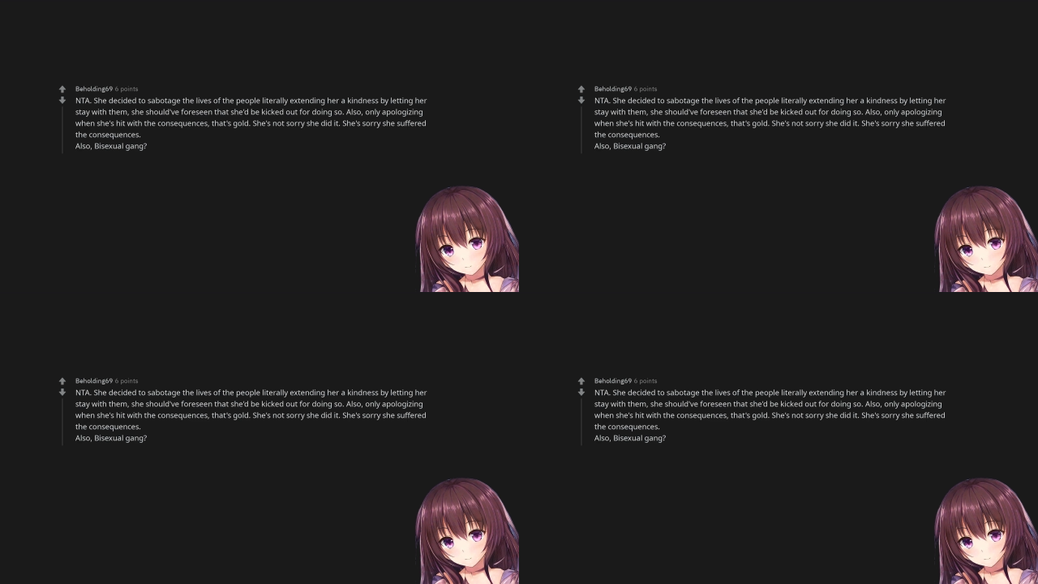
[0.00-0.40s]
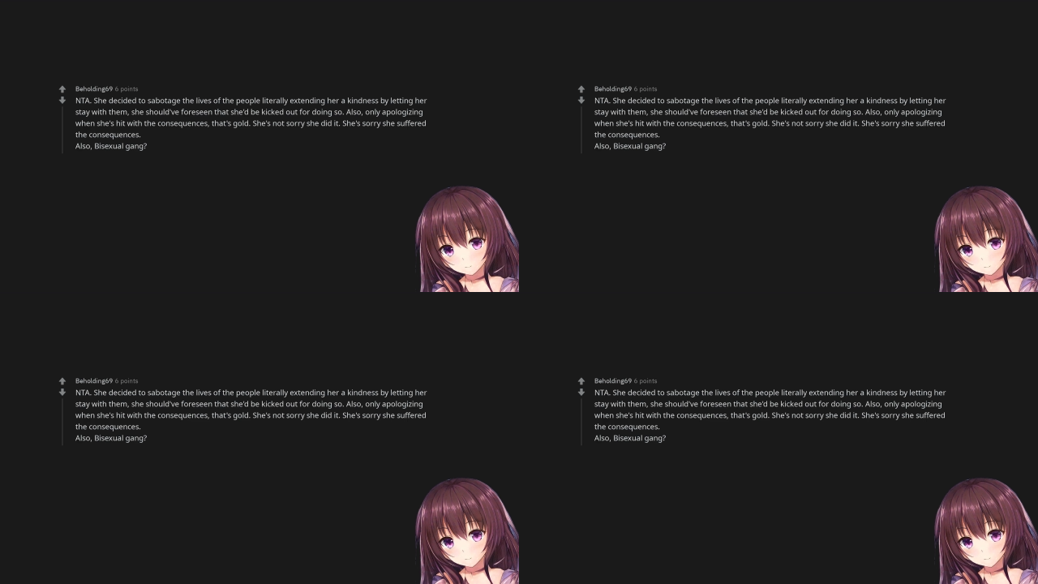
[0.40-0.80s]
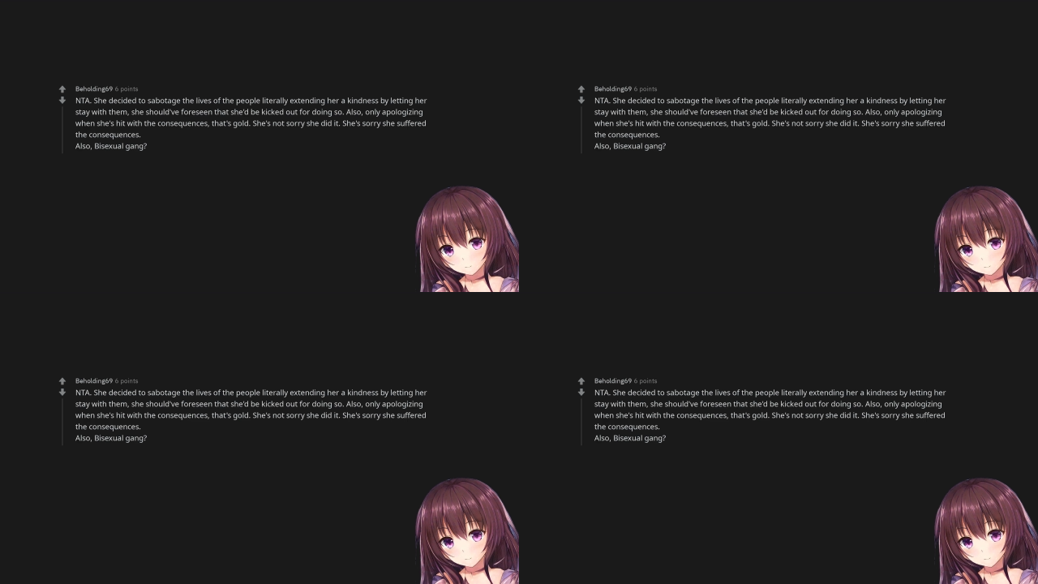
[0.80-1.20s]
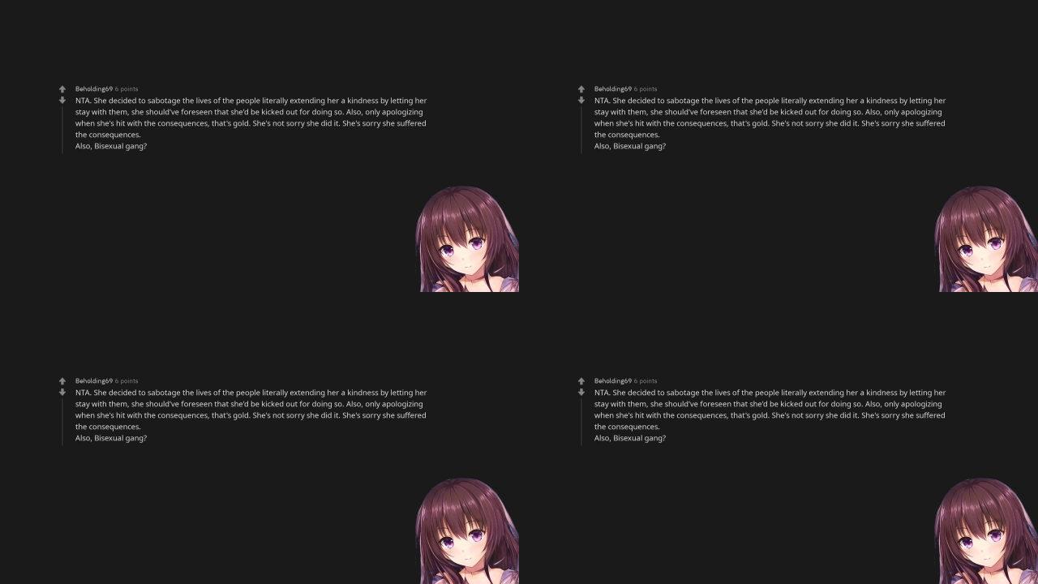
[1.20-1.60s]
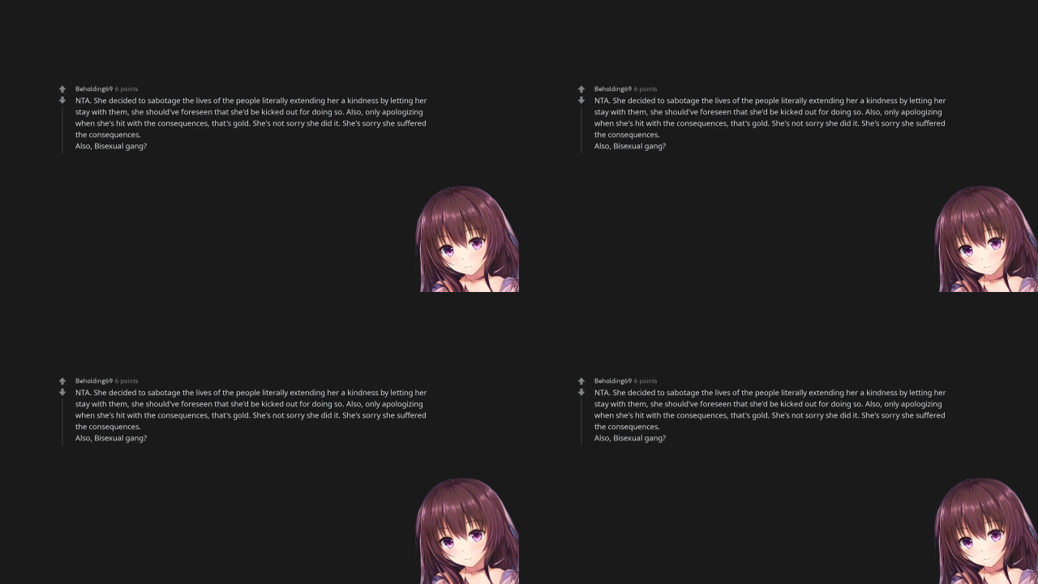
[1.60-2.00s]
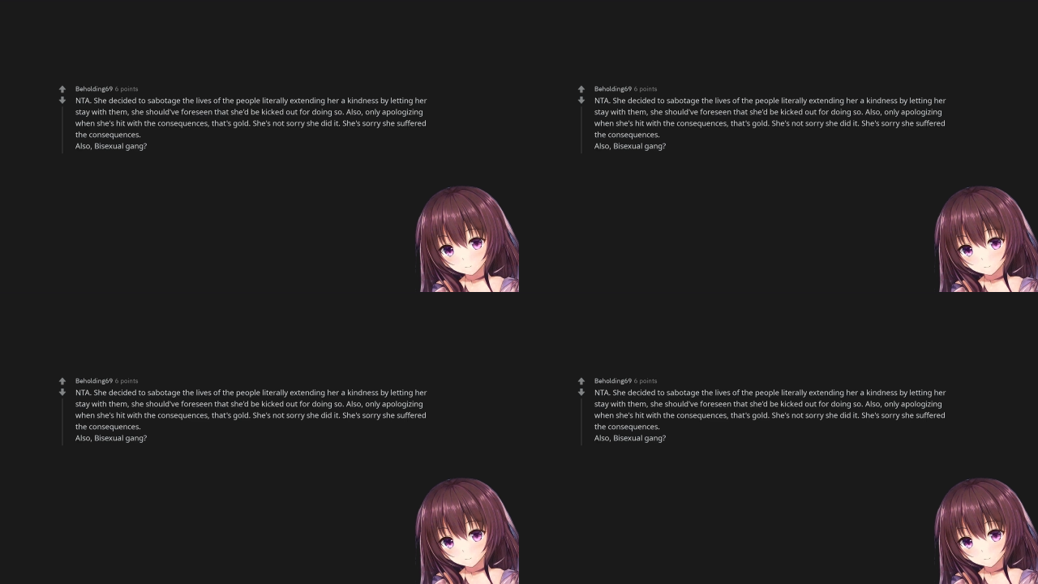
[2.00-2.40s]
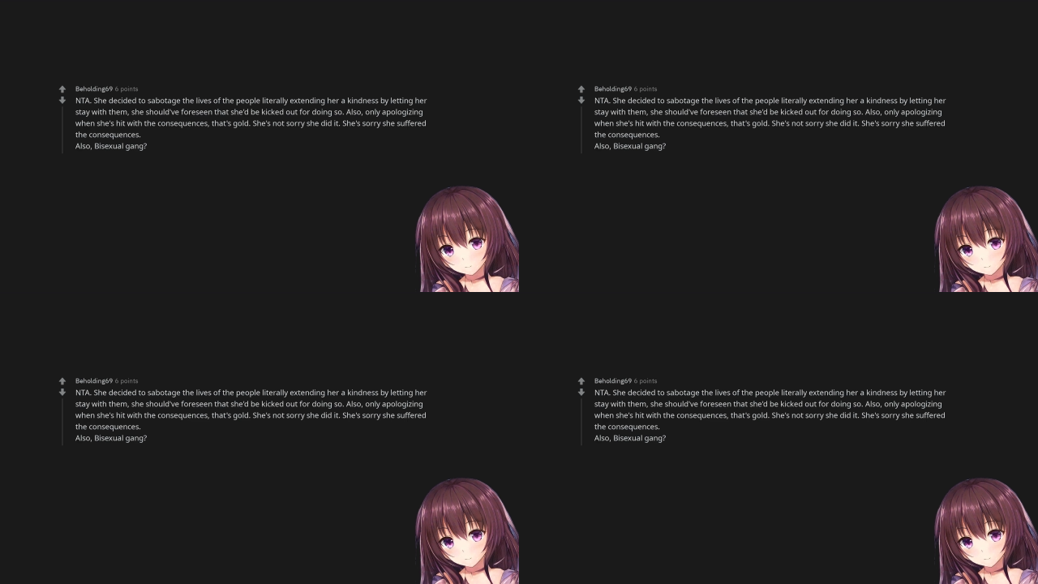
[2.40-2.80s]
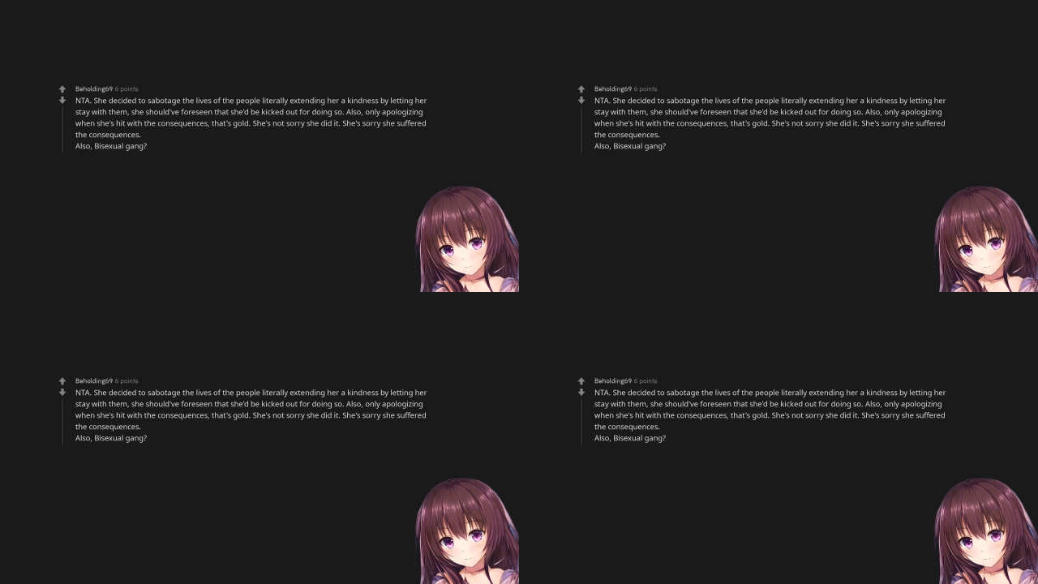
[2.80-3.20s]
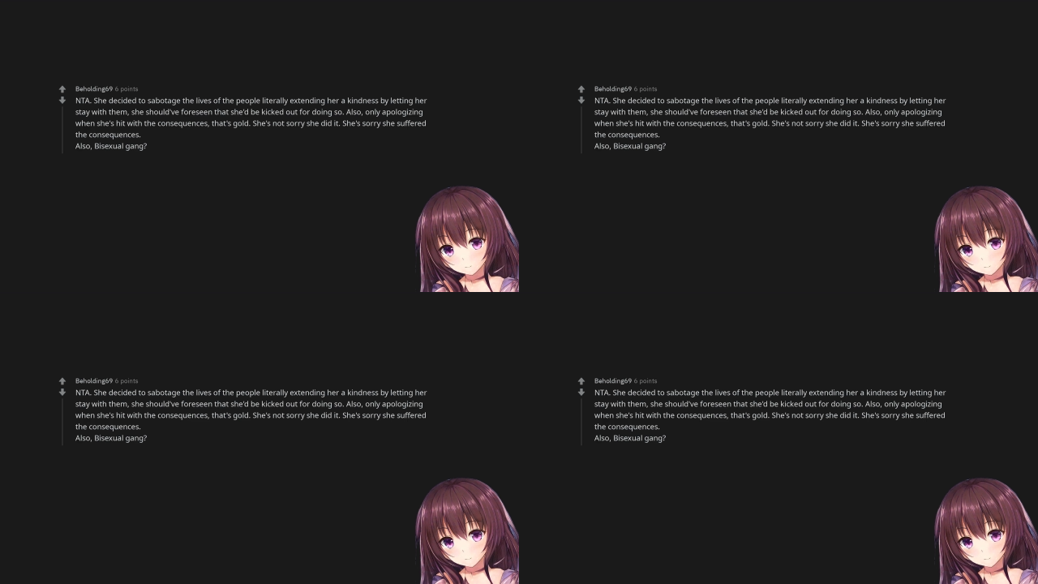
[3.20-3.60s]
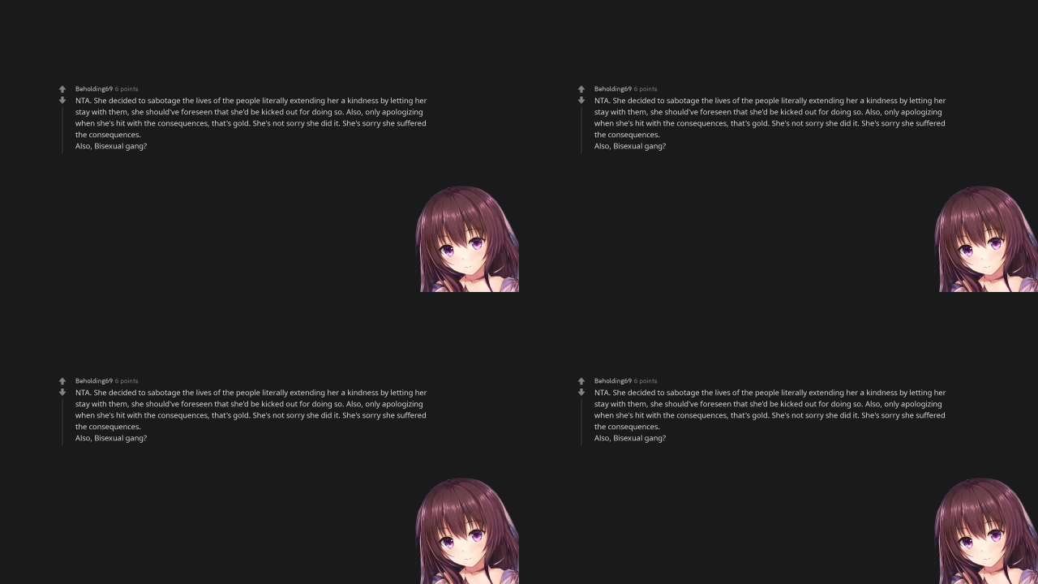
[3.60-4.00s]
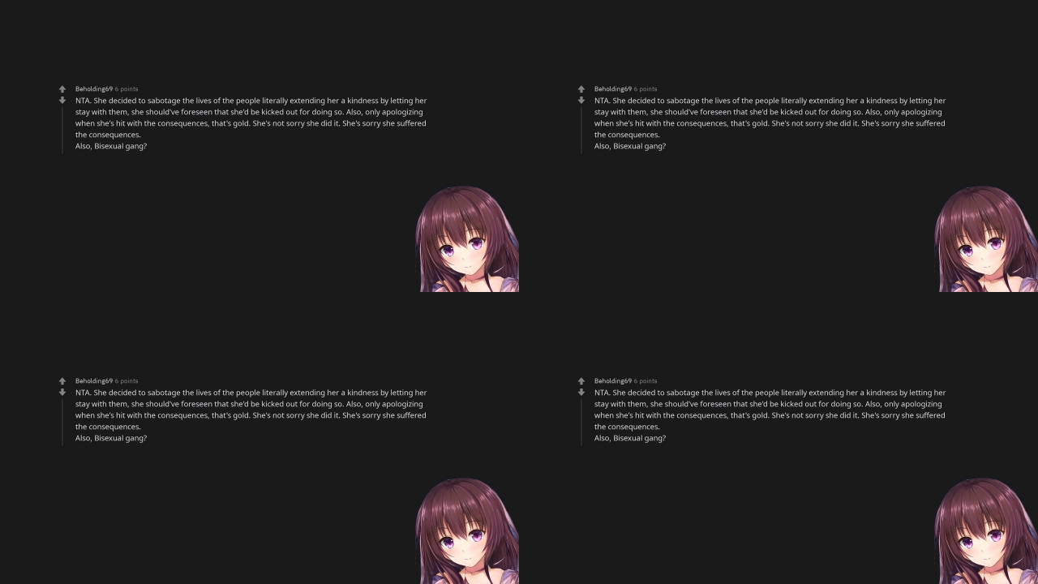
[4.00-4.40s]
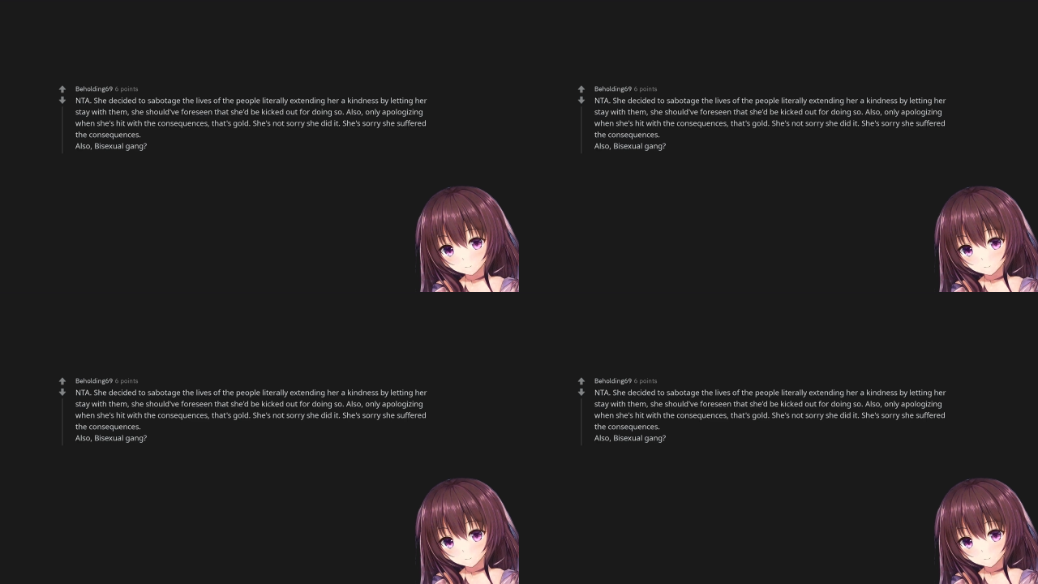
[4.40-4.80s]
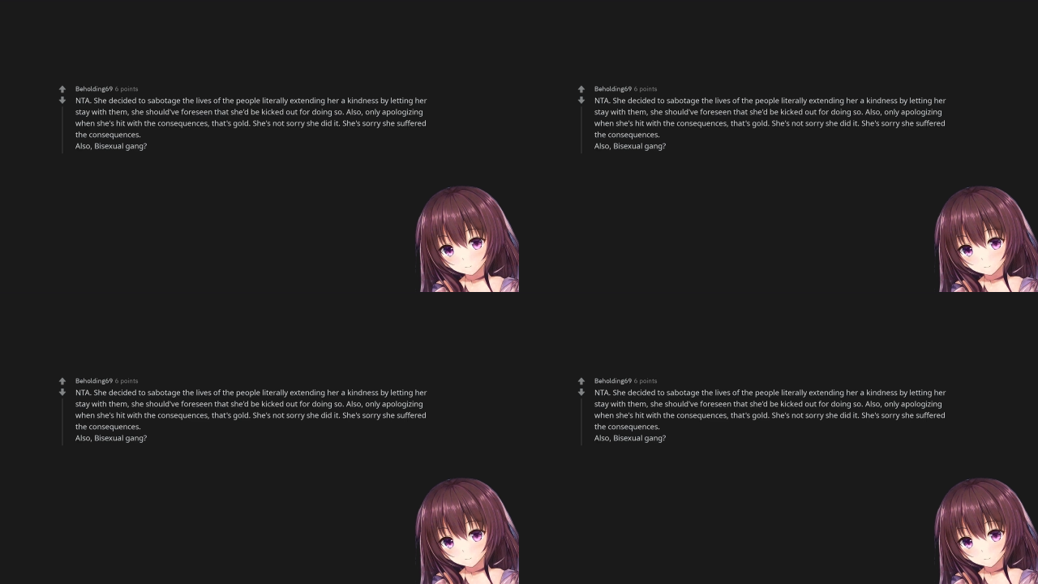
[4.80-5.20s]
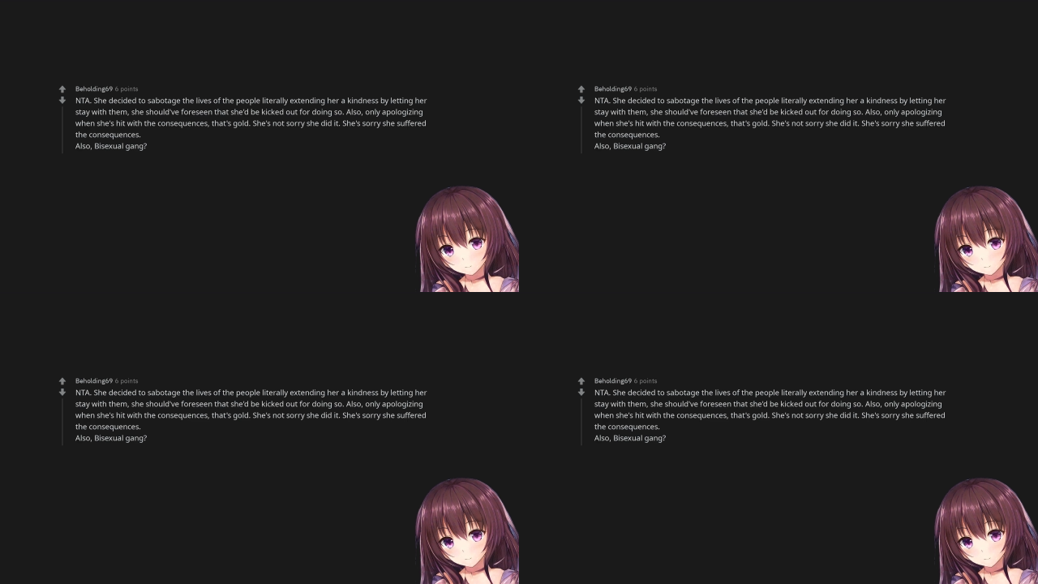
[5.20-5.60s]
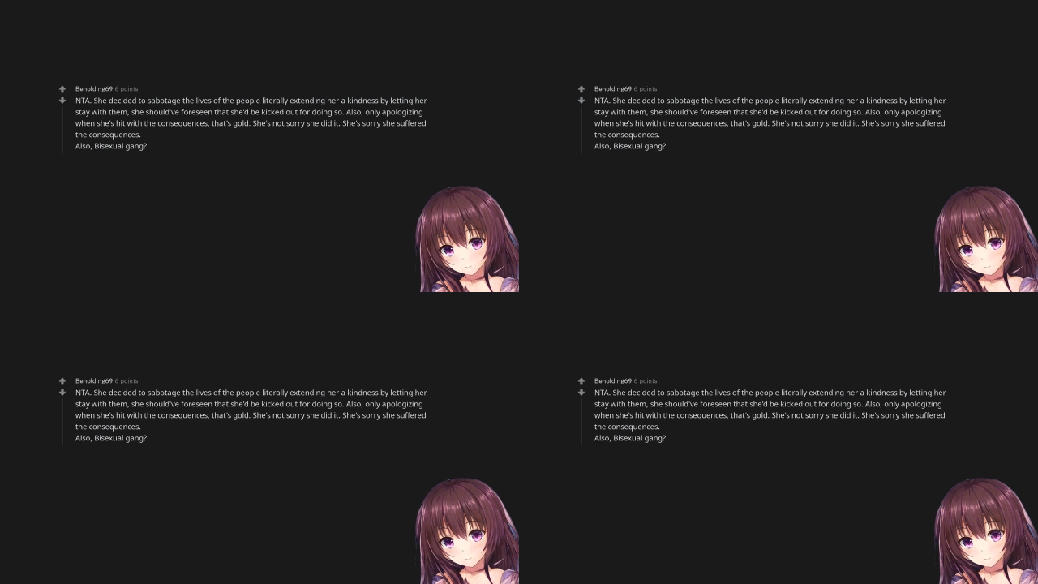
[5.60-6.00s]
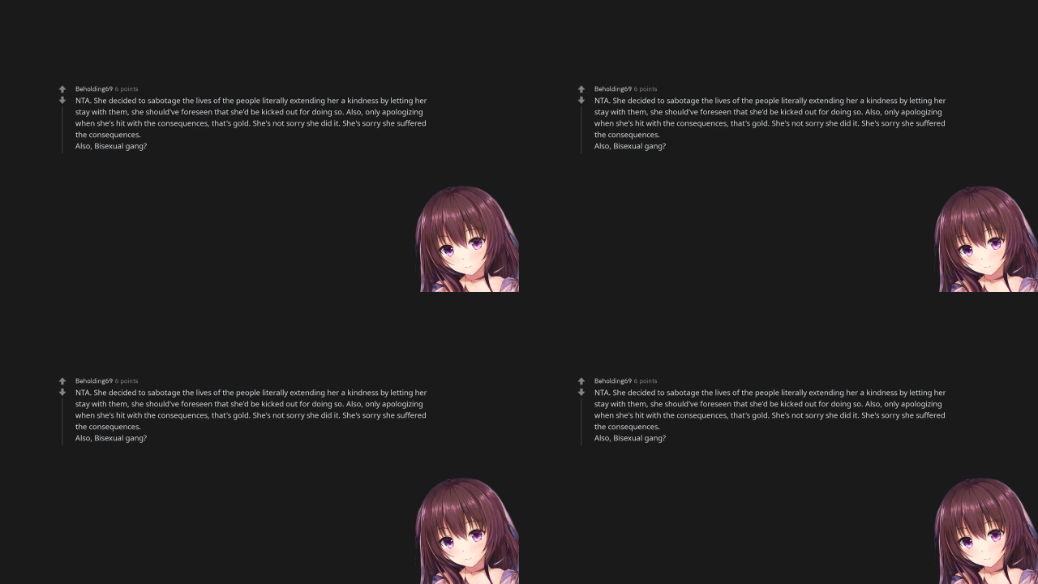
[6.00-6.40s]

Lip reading: [unreadable: no face in view]